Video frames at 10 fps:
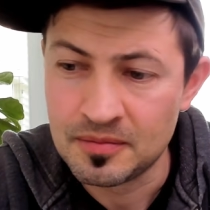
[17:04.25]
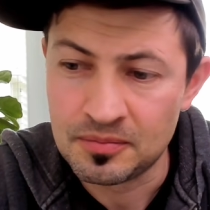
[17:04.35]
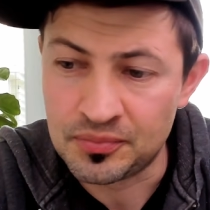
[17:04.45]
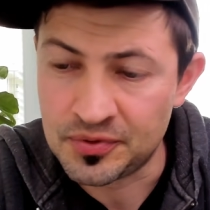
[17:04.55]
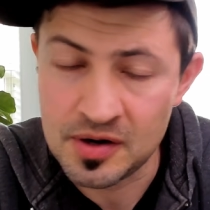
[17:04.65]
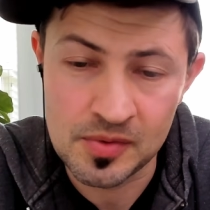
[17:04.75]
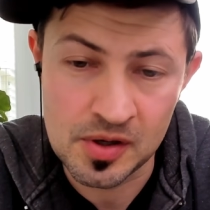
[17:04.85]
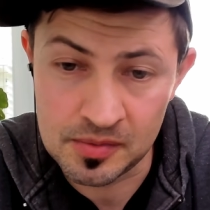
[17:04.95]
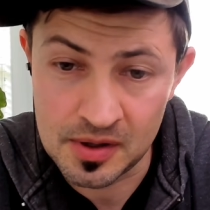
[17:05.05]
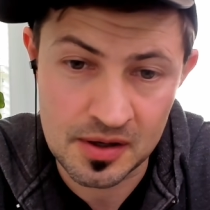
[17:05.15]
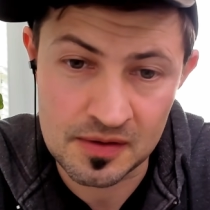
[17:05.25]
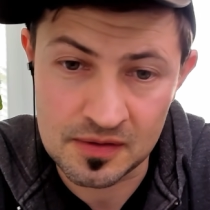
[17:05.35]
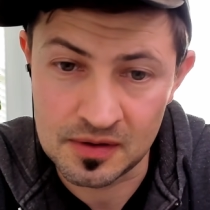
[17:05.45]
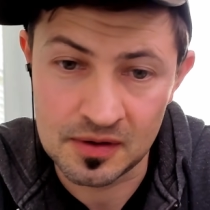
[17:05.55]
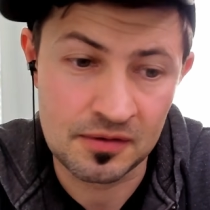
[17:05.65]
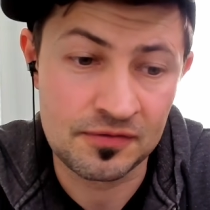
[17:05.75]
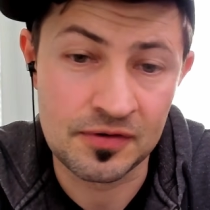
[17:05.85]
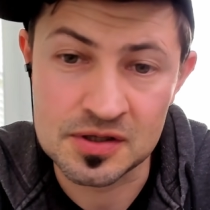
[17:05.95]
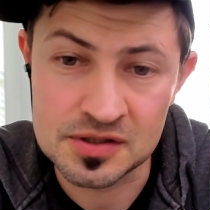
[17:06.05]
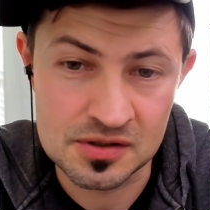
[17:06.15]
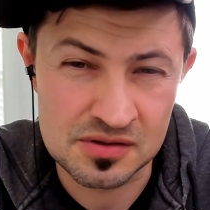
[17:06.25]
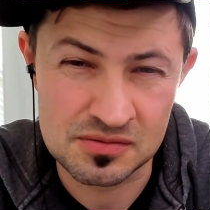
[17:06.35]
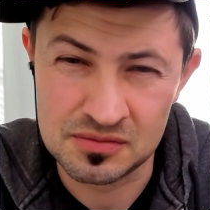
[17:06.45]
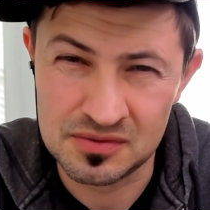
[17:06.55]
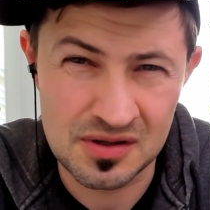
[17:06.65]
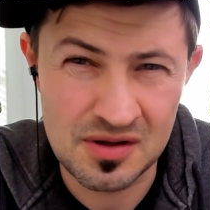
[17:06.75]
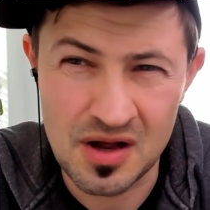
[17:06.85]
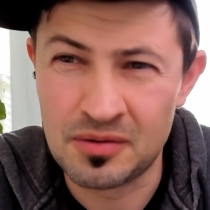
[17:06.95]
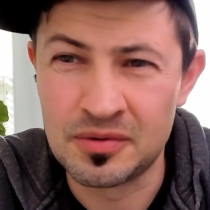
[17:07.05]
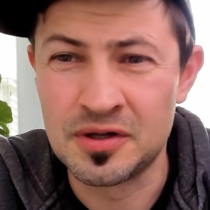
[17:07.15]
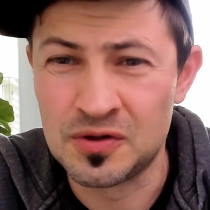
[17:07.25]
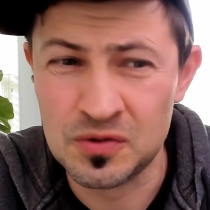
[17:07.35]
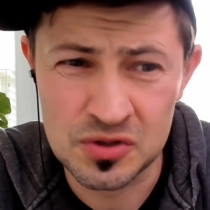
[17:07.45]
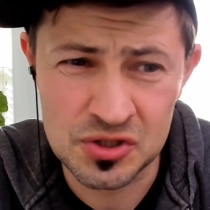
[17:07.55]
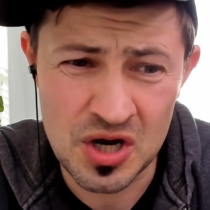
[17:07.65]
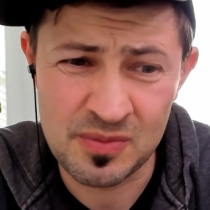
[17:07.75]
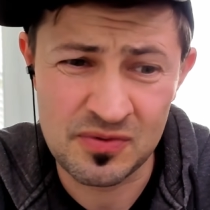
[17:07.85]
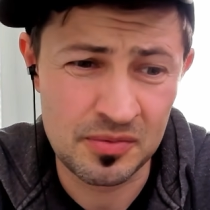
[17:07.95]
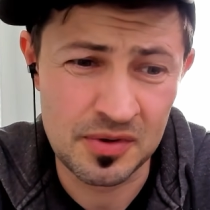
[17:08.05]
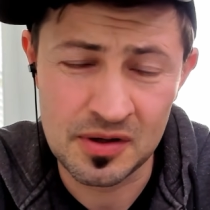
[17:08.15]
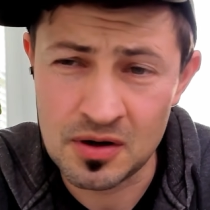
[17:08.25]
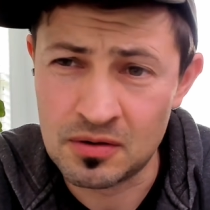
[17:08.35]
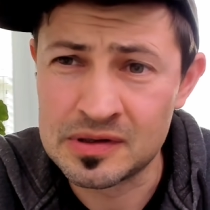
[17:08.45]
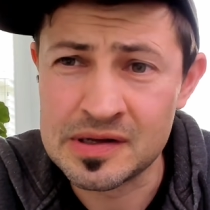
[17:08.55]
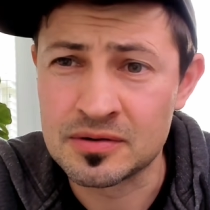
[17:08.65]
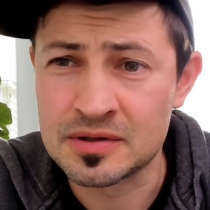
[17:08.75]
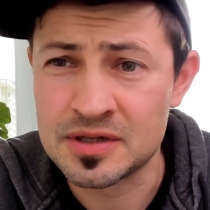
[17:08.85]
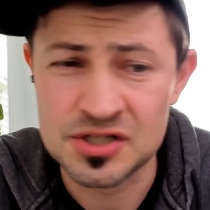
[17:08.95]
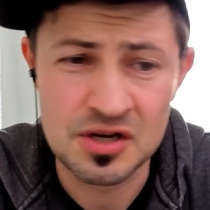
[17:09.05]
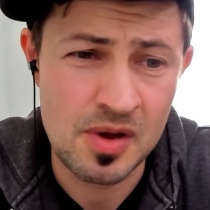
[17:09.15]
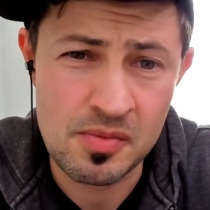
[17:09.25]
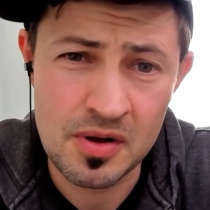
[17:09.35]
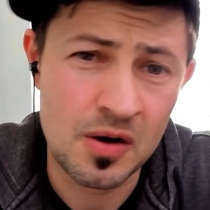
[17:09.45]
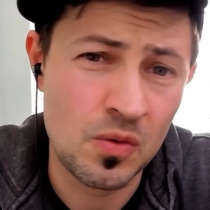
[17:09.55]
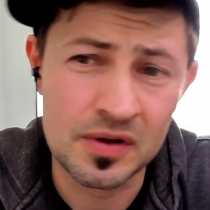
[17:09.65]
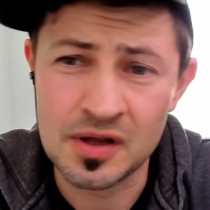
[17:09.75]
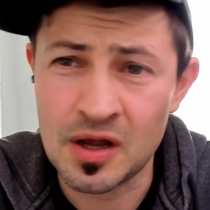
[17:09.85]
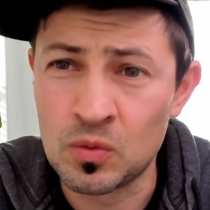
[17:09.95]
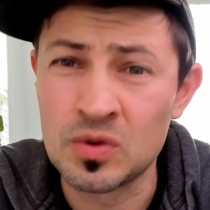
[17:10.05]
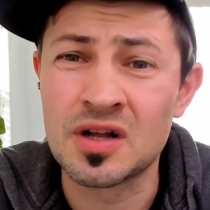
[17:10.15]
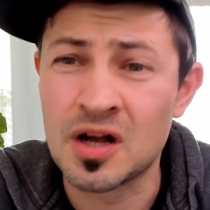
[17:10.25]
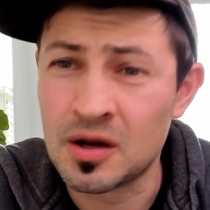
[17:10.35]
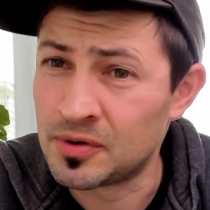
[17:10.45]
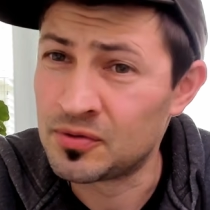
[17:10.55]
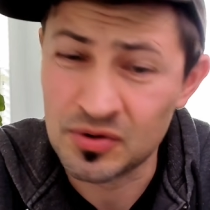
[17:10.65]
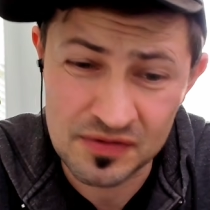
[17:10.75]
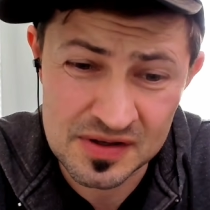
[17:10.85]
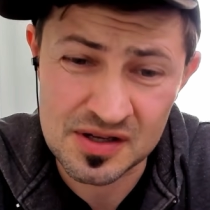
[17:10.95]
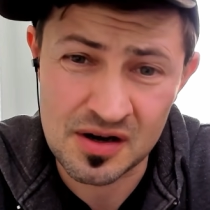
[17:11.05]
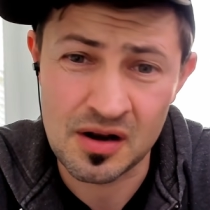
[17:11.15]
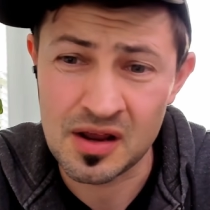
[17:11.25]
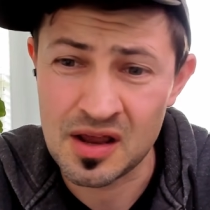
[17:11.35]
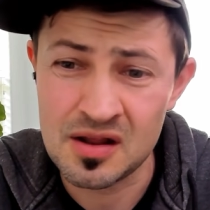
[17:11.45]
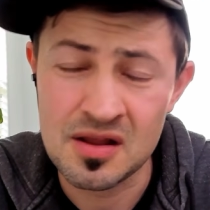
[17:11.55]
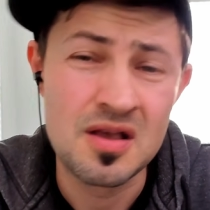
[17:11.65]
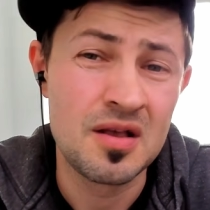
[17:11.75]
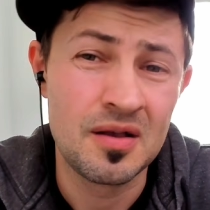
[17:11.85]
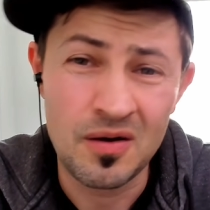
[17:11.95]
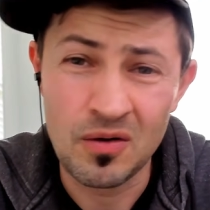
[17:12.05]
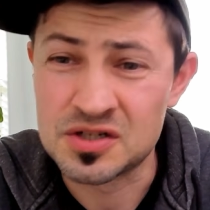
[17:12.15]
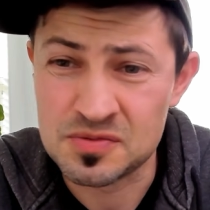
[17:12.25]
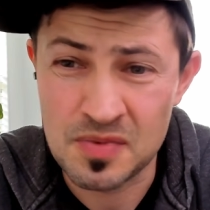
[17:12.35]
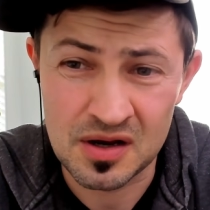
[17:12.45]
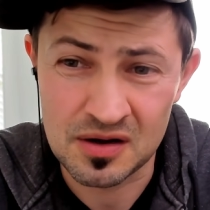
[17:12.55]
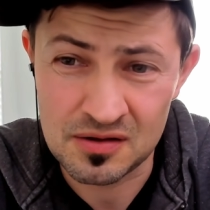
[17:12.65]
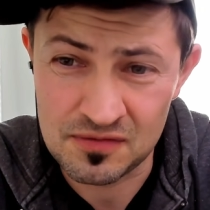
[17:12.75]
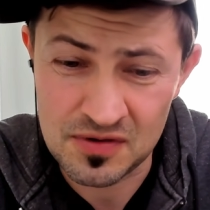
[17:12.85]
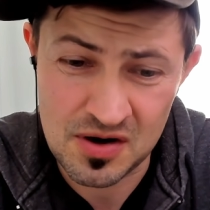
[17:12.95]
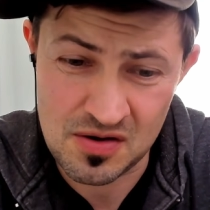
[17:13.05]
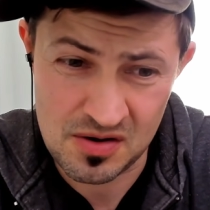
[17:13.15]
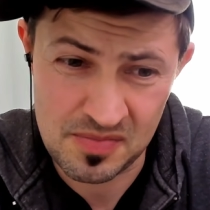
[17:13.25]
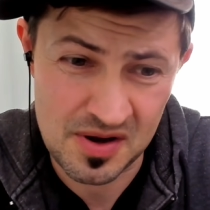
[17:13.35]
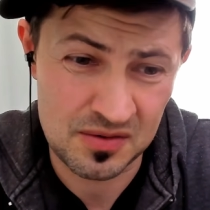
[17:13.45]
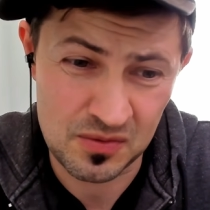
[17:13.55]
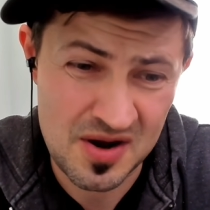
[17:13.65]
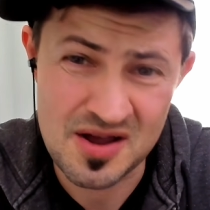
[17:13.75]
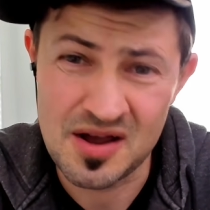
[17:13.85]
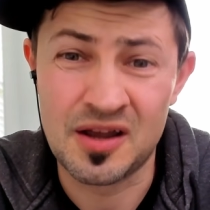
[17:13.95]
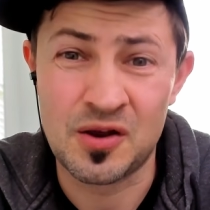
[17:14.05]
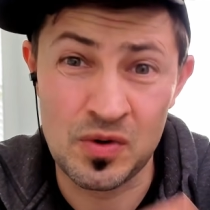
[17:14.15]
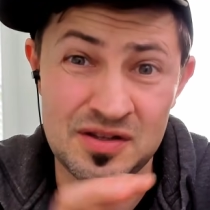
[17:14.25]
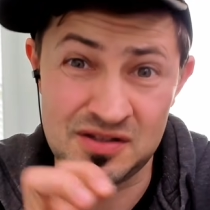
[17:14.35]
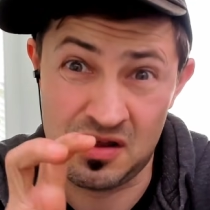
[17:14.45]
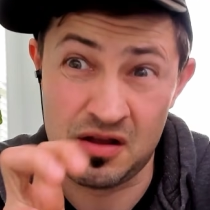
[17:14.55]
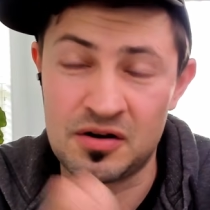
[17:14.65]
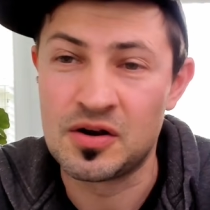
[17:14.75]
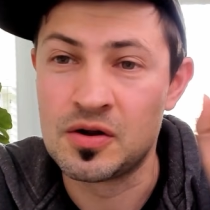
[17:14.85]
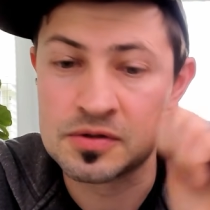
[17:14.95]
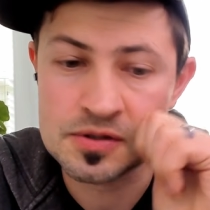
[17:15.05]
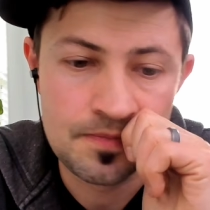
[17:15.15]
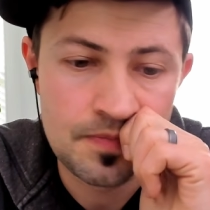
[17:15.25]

premium editing functions did not really do the job for me. They're a little glitchy. Maybe one day I will come and revisit it again, or just make another video about why I quit Standard Notes.